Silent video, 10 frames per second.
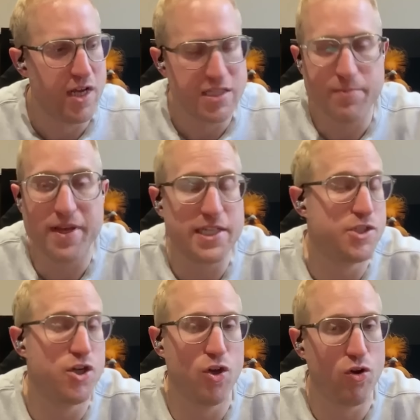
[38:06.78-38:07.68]
to basically
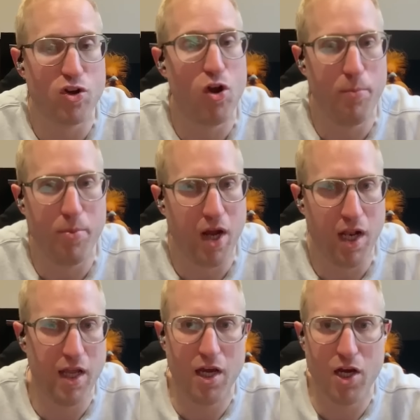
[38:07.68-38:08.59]
turn on
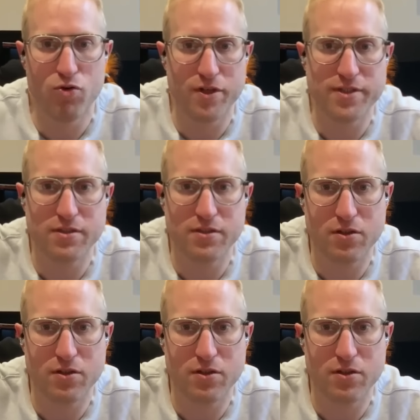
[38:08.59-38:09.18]
Copilot across